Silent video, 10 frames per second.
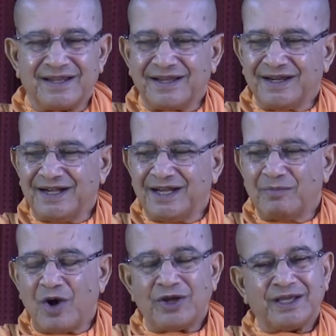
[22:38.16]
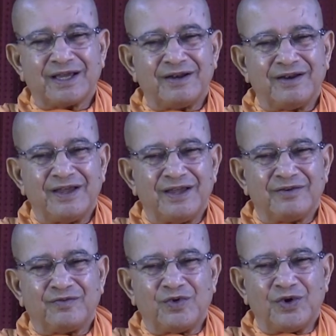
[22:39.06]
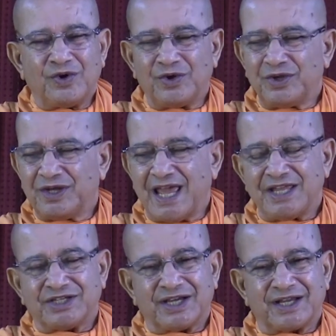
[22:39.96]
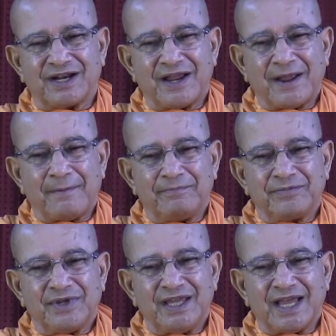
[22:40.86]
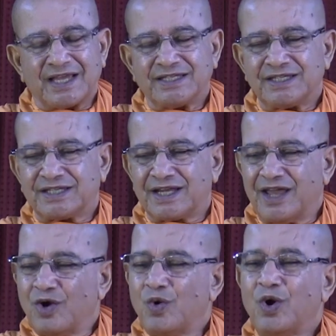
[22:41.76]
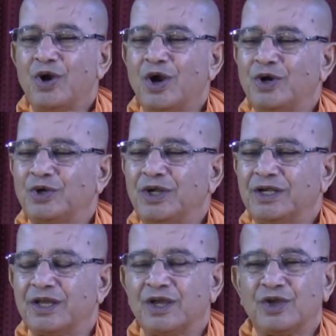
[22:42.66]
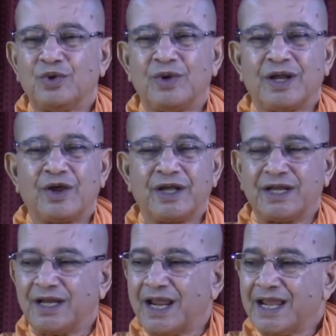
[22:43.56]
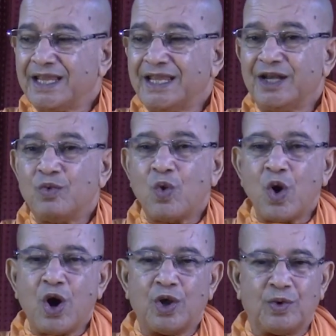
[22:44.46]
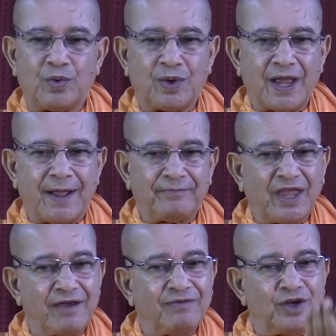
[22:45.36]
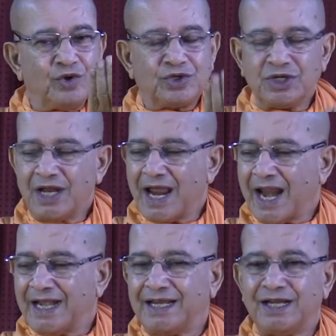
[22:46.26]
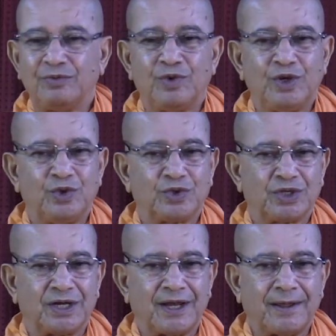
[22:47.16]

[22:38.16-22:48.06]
Demonical for nature, he exists. Hold on to it, you will get involved. The evolution and involution.